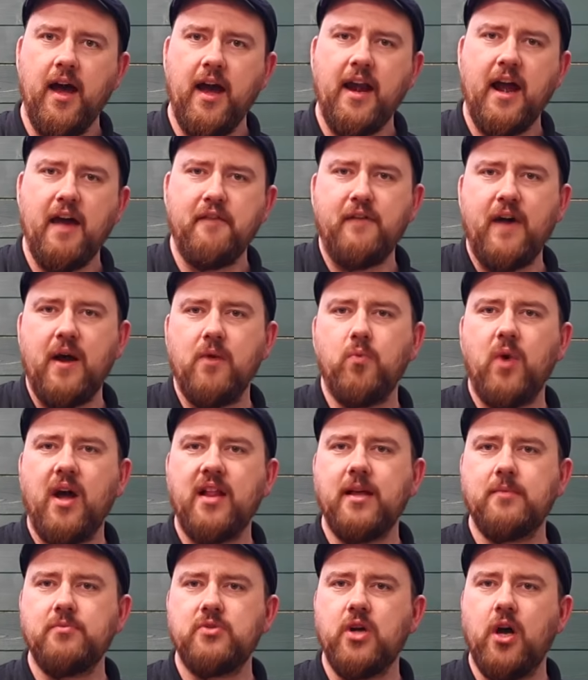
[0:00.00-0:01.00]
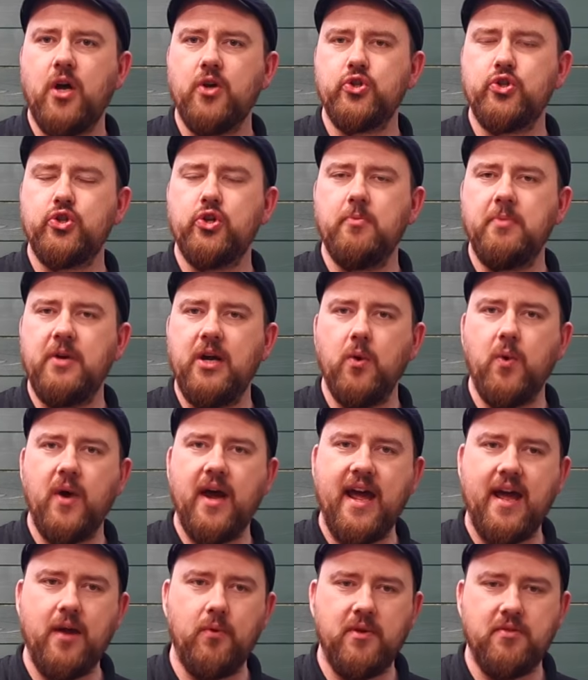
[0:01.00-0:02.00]
And I find while I'm sort of strumming
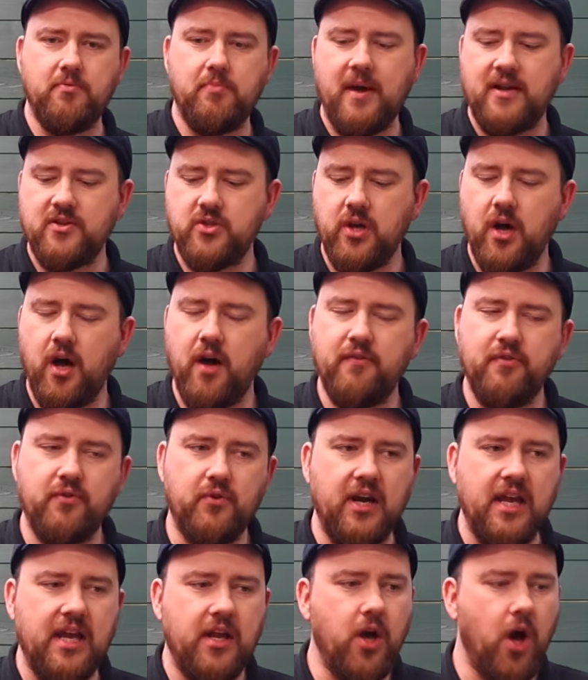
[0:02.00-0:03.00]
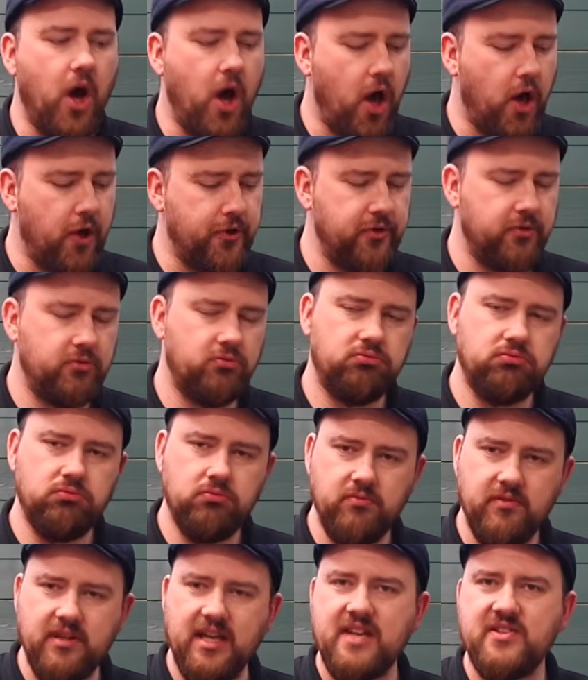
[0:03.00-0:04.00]
away with my sort of 3-chord,
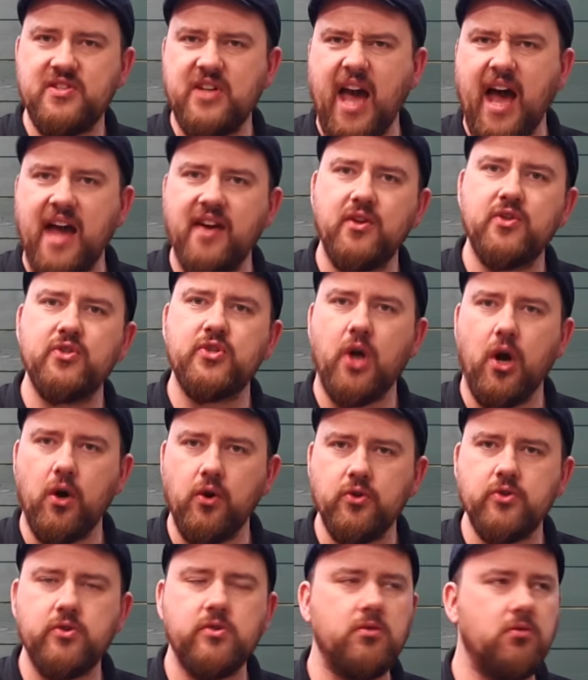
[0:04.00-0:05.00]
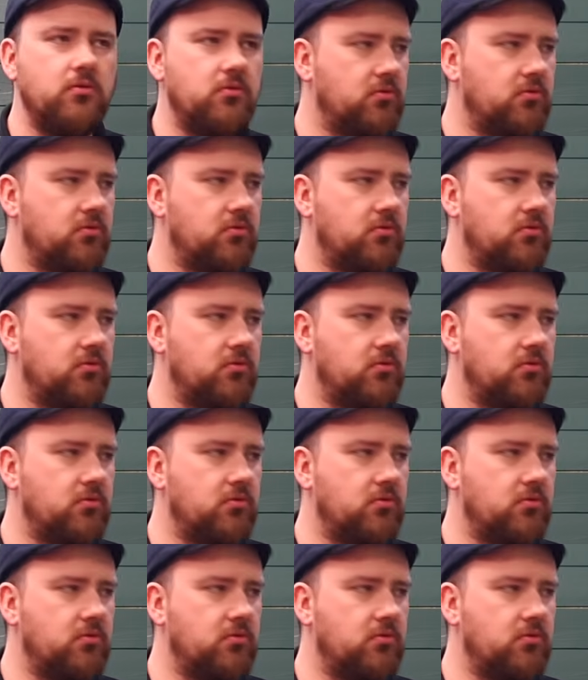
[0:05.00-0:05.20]
these kind of songs,